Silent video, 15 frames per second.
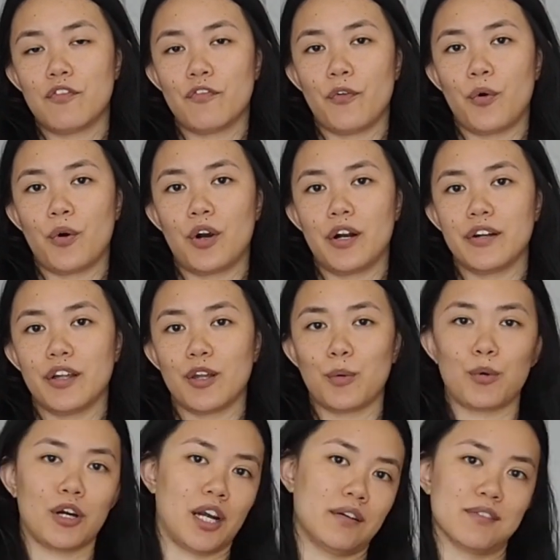for another
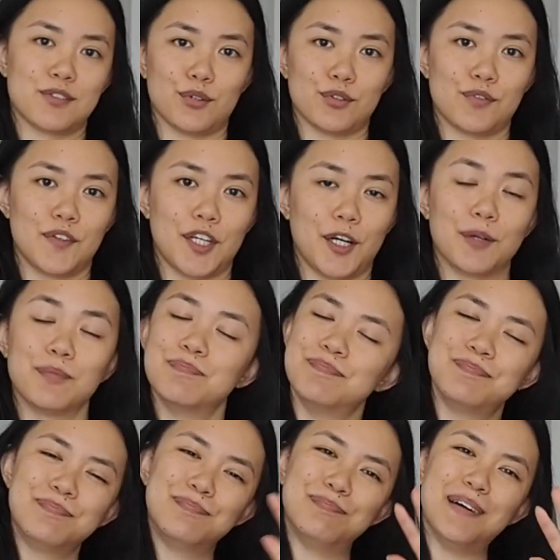workout results video.
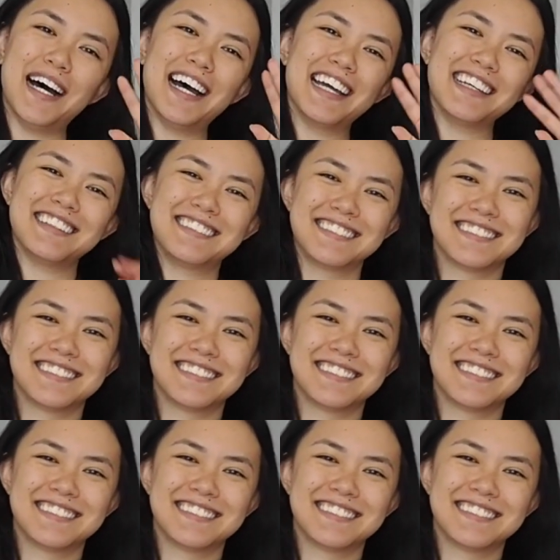Bye!